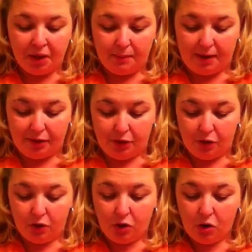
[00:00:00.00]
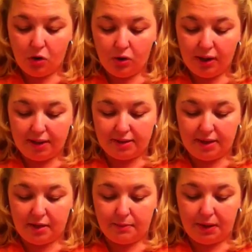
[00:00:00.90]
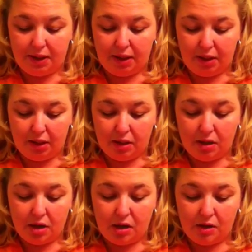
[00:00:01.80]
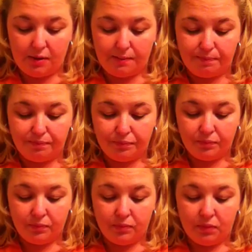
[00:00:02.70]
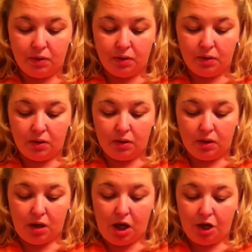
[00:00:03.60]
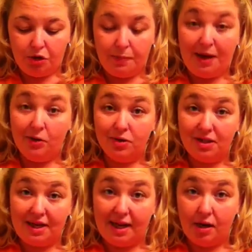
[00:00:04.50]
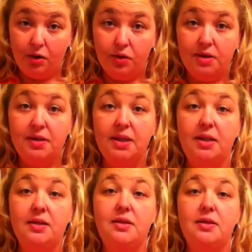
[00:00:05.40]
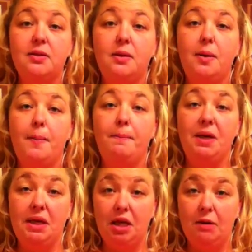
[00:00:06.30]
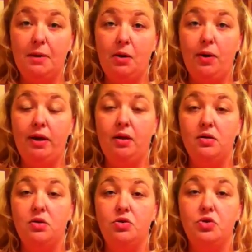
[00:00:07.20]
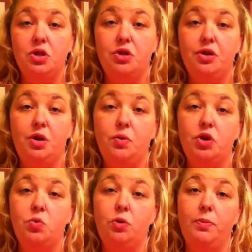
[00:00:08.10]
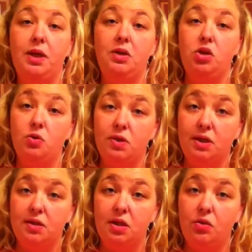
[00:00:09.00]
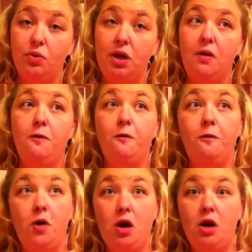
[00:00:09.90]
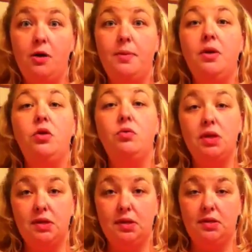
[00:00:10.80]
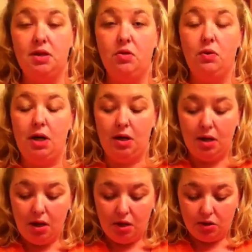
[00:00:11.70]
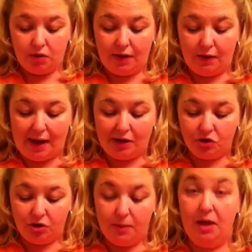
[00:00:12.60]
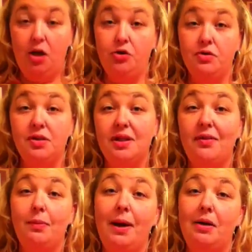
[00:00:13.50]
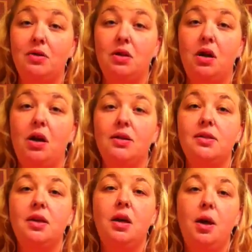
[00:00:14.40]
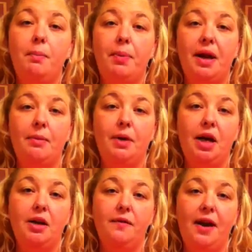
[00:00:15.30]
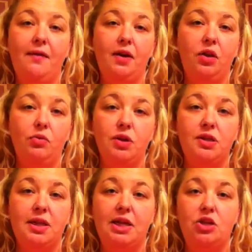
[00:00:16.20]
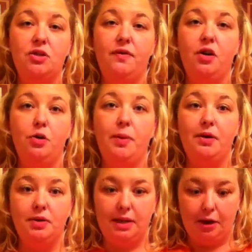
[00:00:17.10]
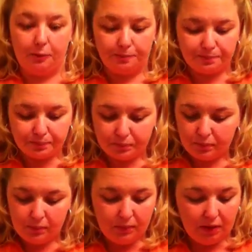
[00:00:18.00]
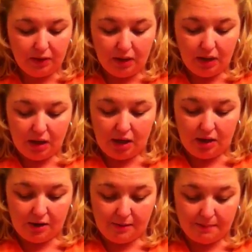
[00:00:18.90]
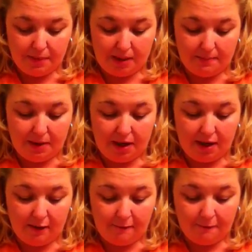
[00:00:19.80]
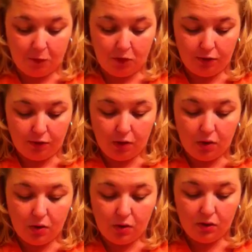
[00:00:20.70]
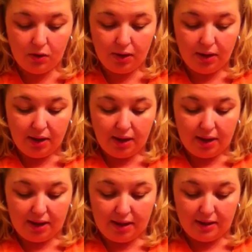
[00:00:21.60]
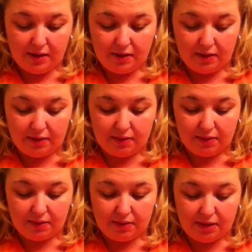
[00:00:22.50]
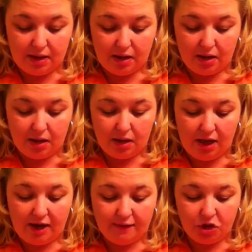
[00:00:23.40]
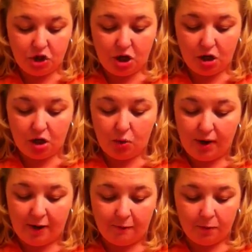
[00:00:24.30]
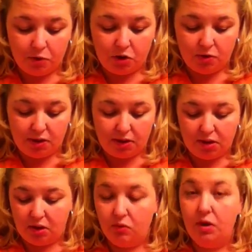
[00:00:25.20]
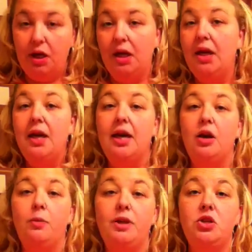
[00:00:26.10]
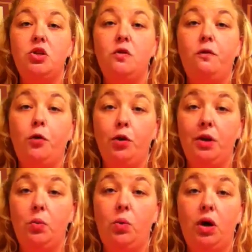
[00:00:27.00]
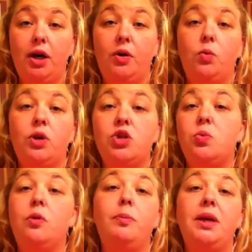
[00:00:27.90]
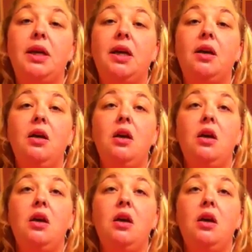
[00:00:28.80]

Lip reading: My third goal is going to be 100 pounds down since beginning my weight loss surgery journey, which will be 263 from 363. So that'll actually be 107 pounds loss, but I'm kind of having 3 stages of 100 pounds down. My fourth goal is kind of a chunk away from 263. It'll be 241, which will be